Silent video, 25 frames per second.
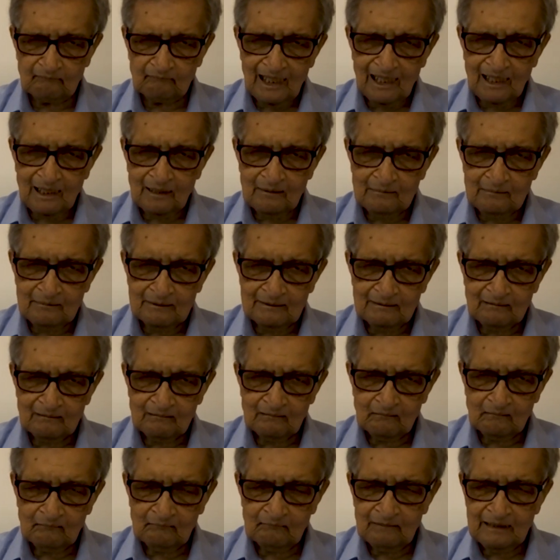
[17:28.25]
Uh,
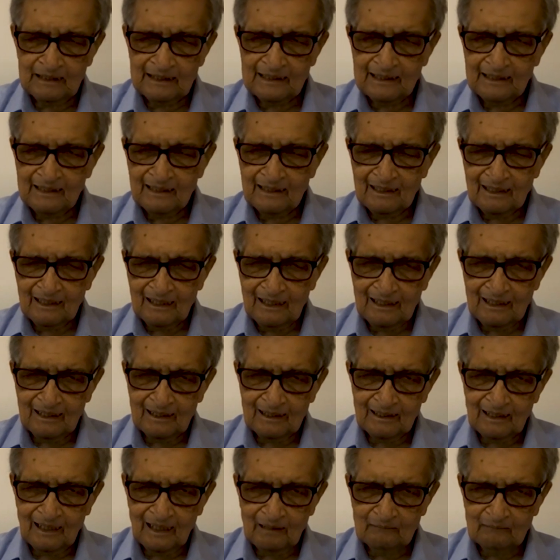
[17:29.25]
you know,
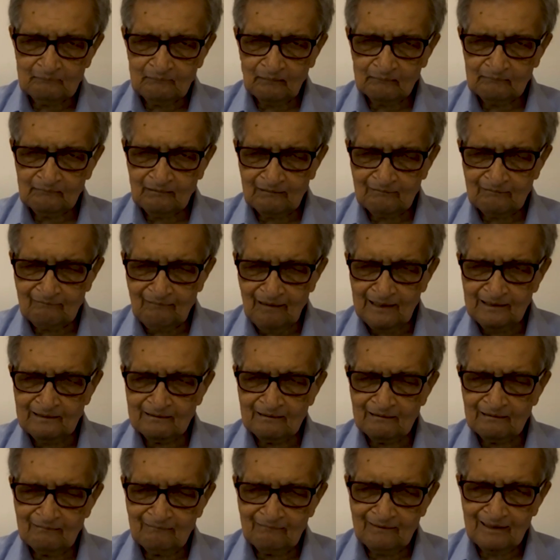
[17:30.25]
I'm not a
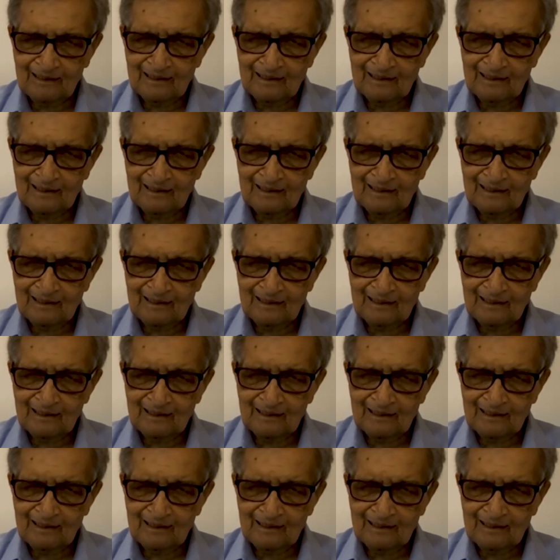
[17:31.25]
great